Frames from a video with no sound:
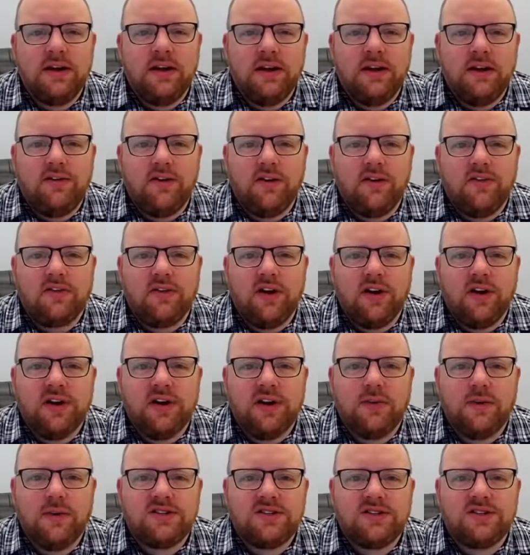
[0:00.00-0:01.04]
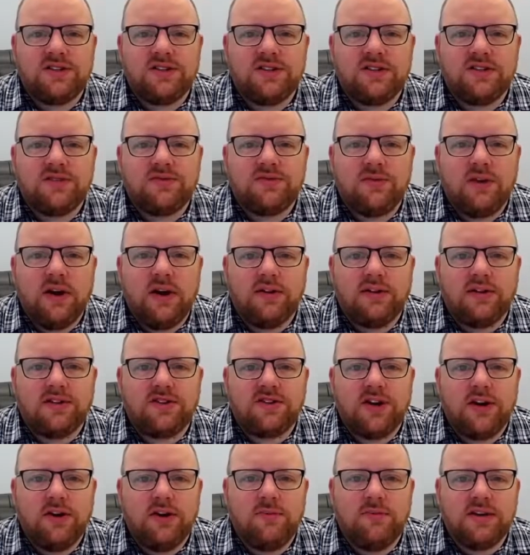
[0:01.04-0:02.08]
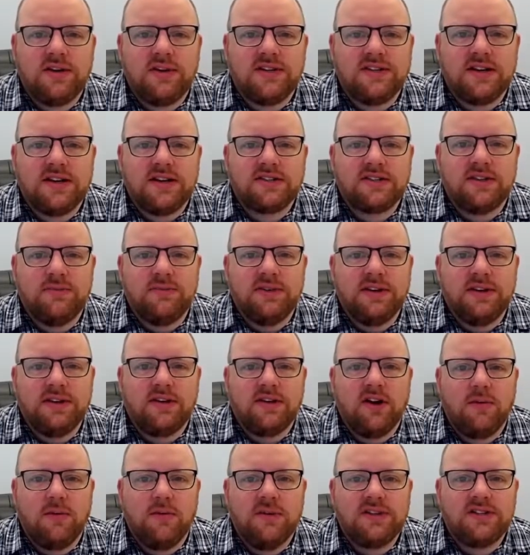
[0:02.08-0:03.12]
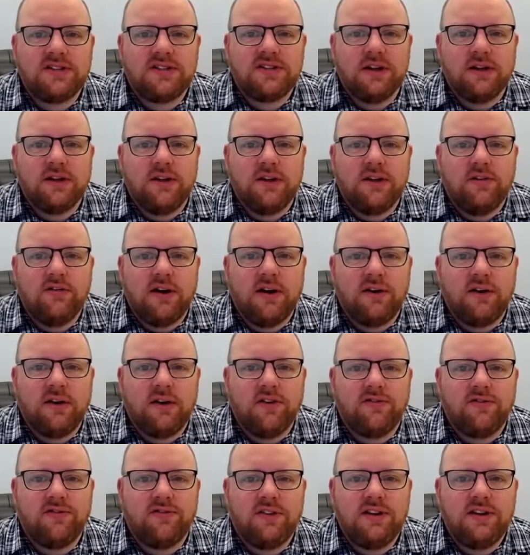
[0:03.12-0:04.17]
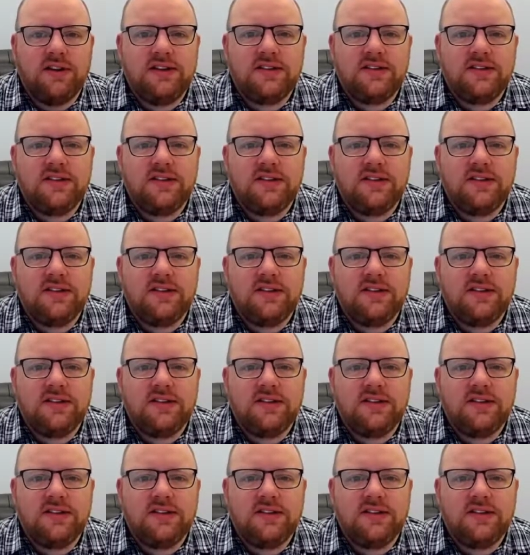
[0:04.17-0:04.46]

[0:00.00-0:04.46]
If you've got any questions throughout the show, please ask them in the comments of our live feed.